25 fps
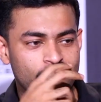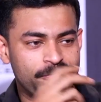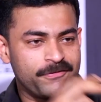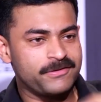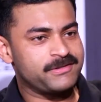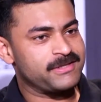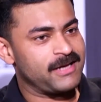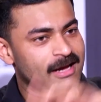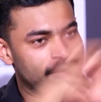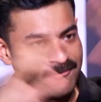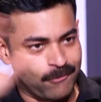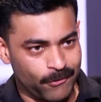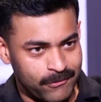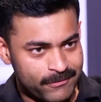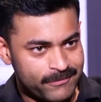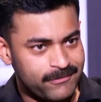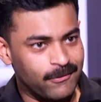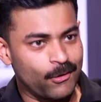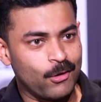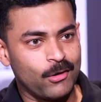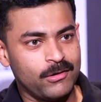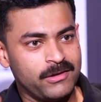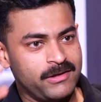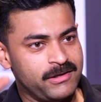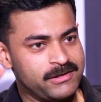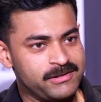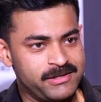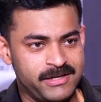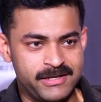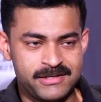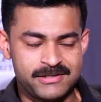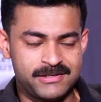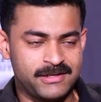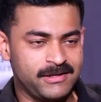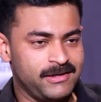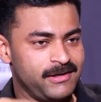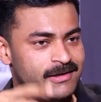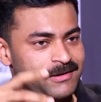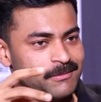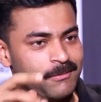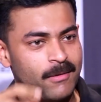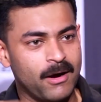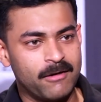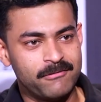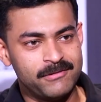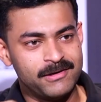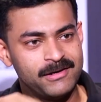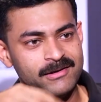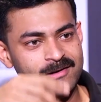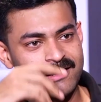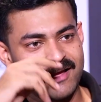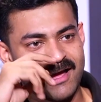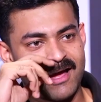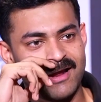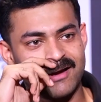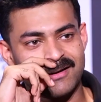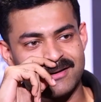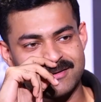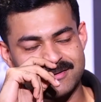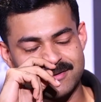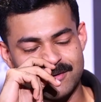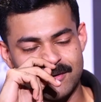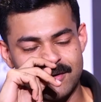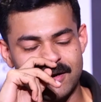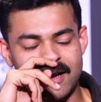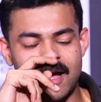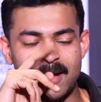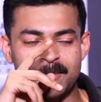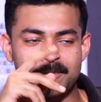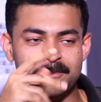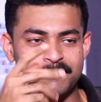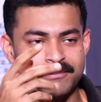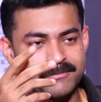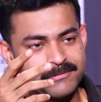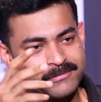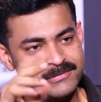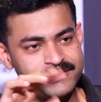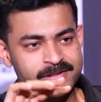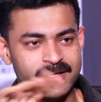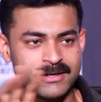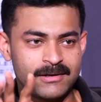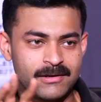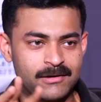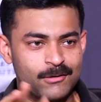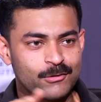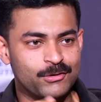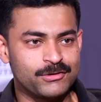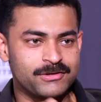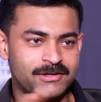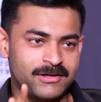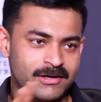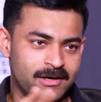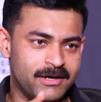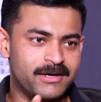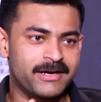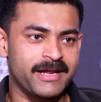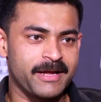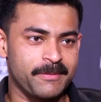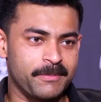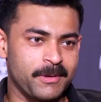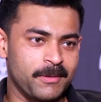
office, I have all these DC Marvel characters and all. I'm general konja nerd type.